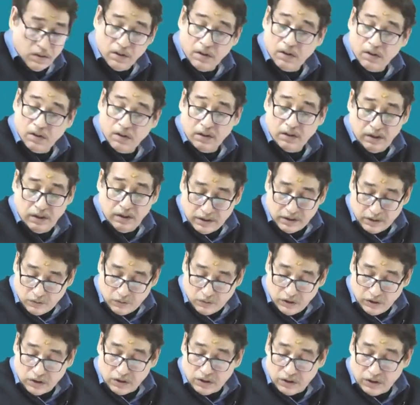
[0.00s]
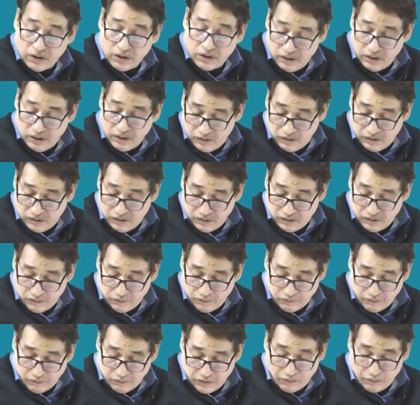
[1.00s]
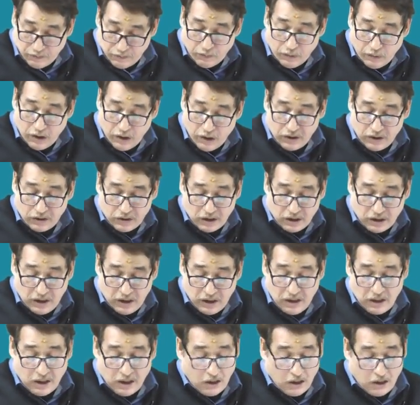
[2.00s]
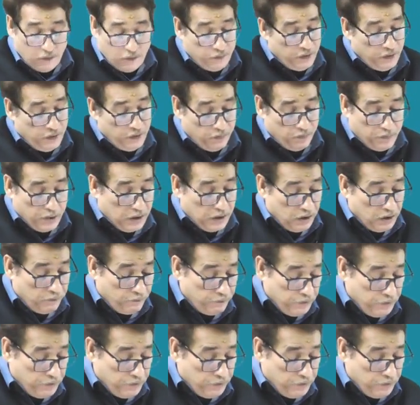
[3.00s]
next question, 1.3, now we'll pick up.